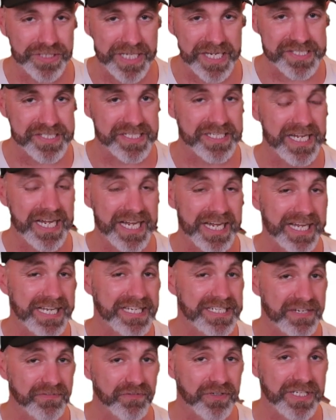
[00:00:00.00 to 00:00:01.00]
chassis
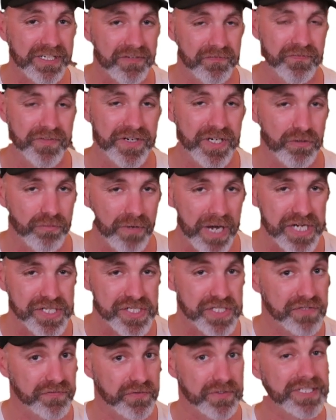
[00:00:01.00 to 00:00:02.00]
in different
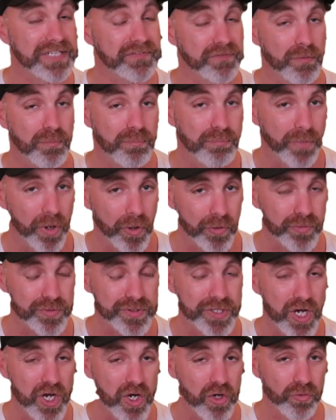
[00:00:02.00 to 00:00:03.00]
configurations for different
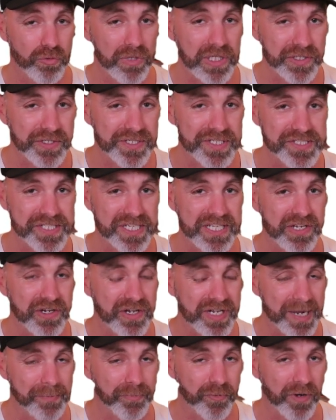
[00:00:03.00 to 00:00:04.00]
models. Really good to see that you
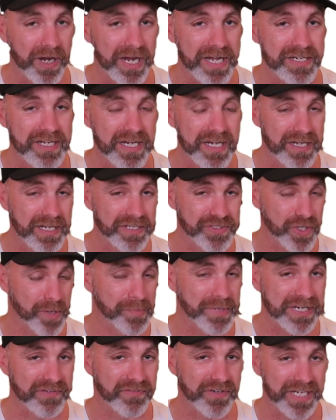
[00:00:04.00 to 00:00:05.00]
can upgrade so
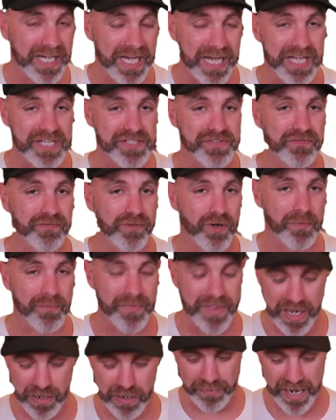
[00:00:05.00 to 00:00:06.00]
many different cars from
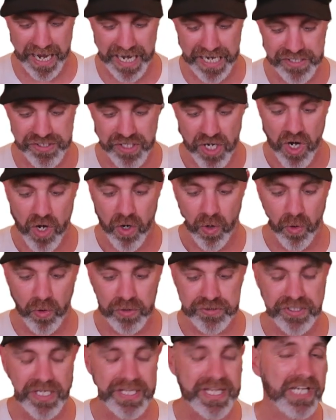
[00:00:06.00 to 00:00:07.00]
range.
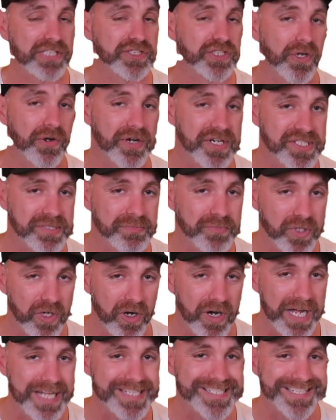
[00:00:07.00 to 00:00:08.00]
Also, they are showing some
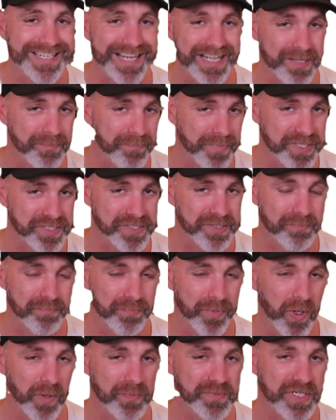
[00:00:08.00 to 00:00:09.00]
guides and other bits
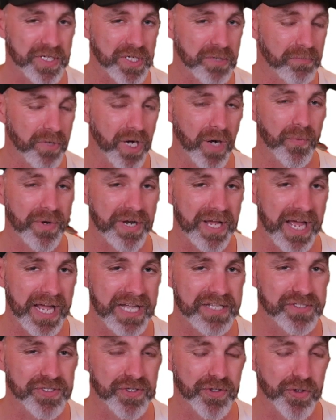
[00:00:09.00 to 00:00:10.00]
and bobs that you might want to add